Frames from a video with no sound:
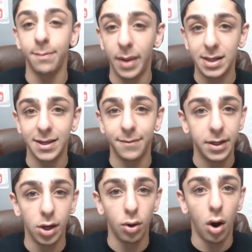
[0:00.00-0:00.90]
embarrassing
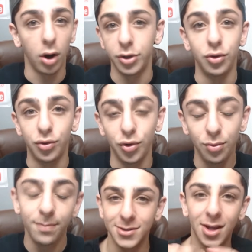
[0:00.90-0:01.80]
video on
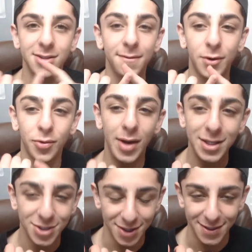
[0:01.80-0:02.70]
YouTube. There's lots of
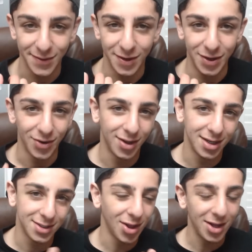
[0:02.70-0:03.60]
cringe in this video.
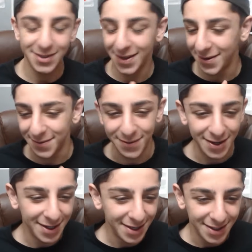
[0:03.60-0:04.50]
There's lots of
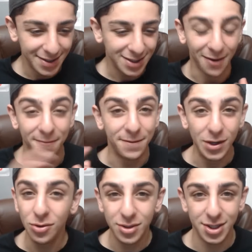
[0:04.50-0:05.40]

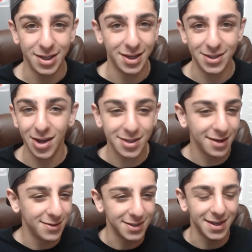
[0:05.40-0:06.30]
confusion. There's lots
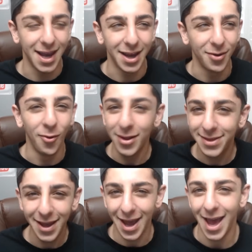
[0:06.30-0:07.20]
of just like, what
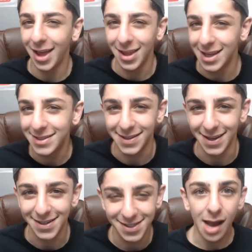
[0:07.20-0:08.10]
the hell is
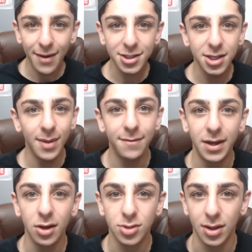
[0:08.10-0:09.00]
this? Now, I've actually made
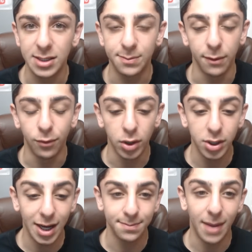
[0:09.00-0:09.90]
videos on this before. You
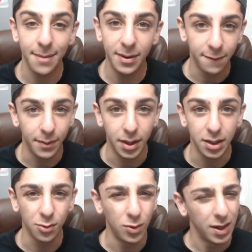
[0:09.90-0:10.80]
guys might be
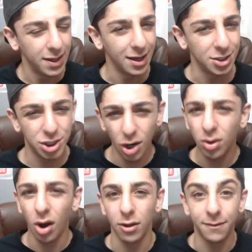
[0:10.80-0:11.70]
familiar with a show
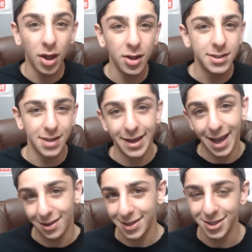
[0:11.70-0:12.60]
called Father Son
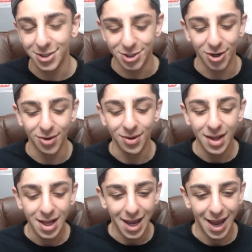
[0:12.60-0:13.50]
Chaldean Show
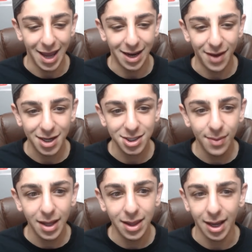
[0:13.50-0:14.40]
and I've actually
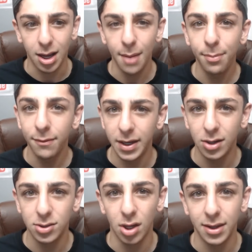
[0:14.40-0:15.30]
made like a couple
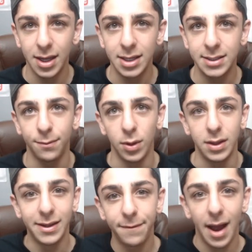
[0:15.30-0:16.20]
videos on this
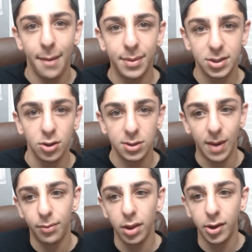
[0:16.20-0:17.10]
with different episodes
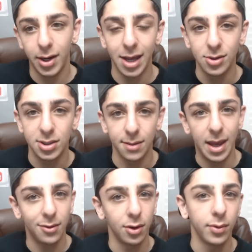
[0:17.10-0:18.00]
my brother and I used to
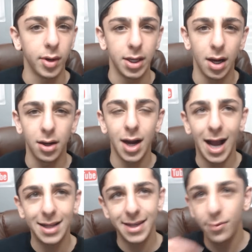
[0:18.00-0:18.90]
make when we were younger.
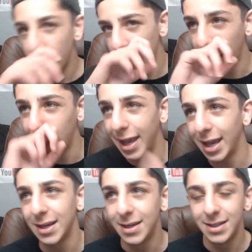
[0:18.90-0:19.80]
I'd say we were about
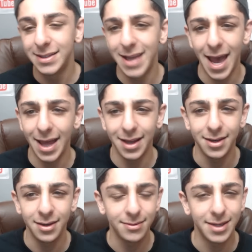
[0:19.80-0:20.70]
like
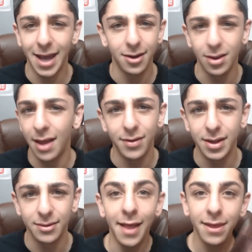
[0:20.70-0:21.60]
10, 10,
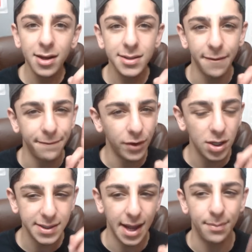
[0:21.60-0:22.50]
11. And there's the
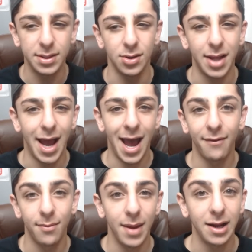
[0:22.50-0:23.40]
first episode that I
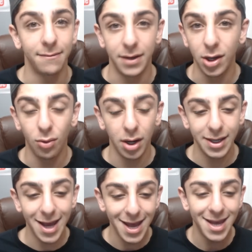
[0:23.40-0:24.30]
haven't made a video on
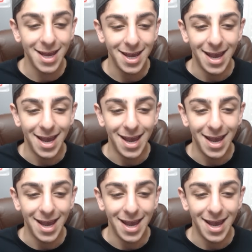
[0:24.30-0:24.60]
yet.